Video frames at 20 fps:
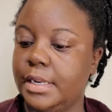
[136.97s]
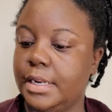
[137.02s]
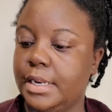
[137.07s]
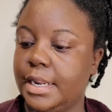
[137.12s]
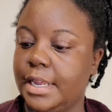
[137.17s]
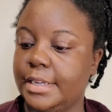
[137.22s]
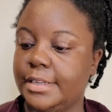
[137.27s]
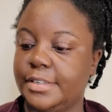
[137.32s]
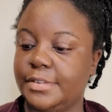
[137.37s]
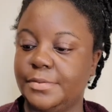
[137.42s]

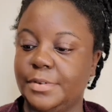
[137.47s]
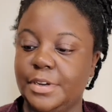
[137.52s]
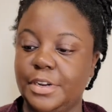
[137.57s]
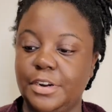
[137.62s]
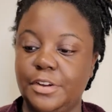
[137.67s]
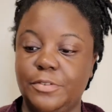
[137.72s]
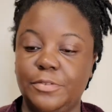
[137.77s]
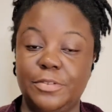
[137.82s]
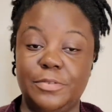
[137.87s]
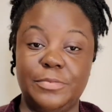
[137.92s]
Next, we're going
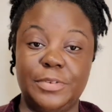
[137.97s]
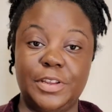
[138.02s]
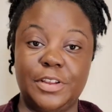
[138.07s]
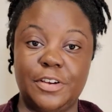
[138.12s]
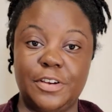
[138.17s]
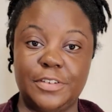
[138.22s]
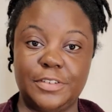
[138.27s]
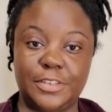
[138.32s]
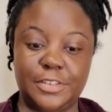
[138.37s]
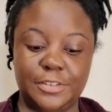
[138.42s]
to go in with
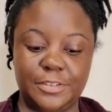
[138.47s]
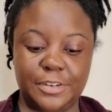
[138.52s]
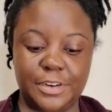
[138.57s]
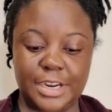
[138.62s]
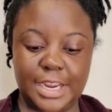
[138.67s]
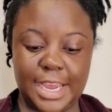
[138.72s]
contour.